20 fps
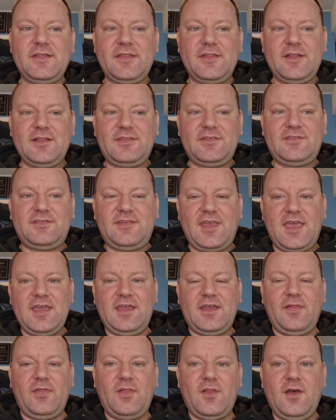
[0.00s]
Let's
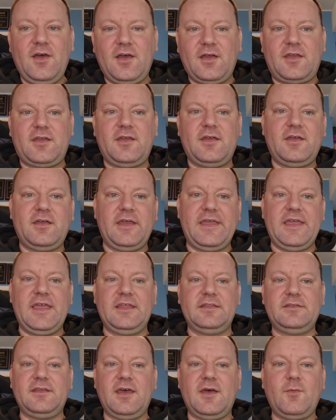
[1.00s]
take a look,
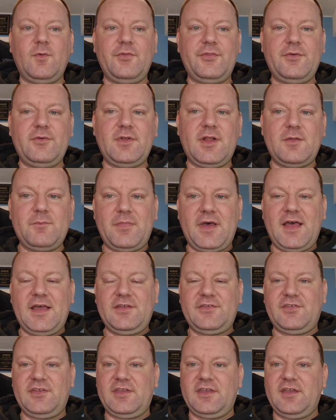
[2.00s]
and we'll do an
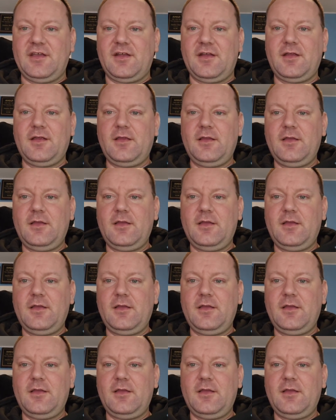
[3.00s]
unboxing here.